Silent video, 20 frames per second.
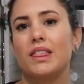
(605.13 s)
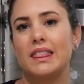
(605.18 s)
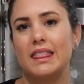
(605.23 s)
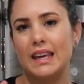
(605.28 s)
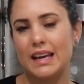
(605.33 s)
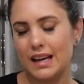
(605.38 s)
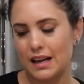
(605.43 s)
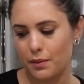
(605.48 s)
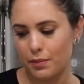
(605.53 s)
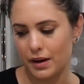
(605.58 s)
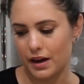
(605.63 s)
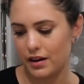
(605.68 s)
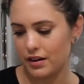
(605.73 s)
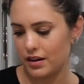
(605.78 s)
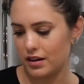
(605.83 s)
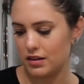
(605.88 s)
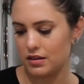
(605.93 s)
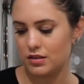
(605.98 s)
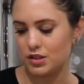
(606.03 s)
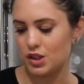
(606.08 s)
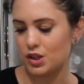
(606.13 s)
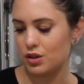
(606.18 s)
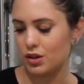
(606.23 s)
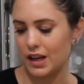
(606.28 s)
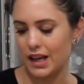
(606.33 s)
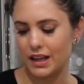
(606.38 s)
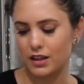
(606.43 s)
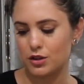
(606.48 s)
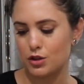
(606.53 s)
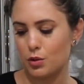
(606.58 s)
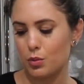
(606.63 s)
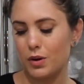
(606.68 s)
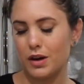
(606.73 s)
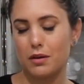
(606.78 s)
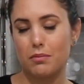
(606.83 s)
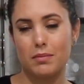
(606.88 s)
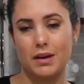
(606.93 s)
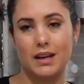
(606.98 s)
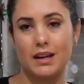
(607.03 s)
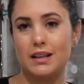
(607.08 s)
think about it until like
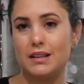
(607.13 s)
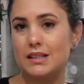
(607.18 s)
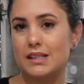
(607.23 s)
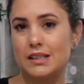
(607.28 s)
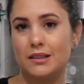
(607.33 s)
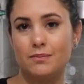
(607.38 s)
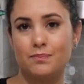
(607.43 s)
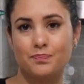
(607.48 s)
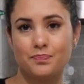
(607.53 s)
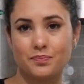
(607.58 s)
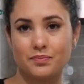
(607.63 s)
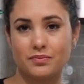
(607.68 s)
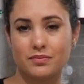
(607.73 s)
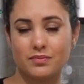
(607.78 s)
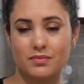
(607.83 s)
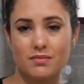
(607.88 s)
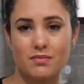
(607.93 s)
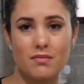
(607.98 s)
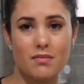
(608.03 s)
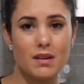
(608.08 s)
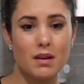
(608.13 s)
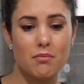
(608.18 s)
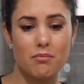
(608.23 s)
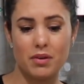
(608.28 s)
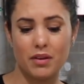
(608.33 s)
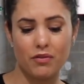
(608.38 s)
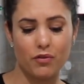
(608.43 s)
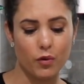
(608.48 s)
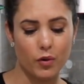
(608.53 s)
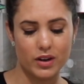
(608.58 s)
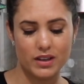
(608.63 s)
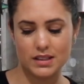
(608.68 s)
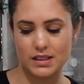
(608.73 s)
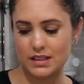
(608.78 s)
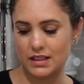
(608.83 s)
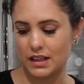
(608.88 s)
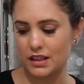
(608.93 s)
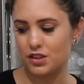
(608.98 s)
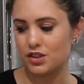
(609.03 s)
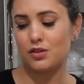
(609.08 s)
20 minutes before it's
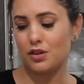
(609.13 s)
done.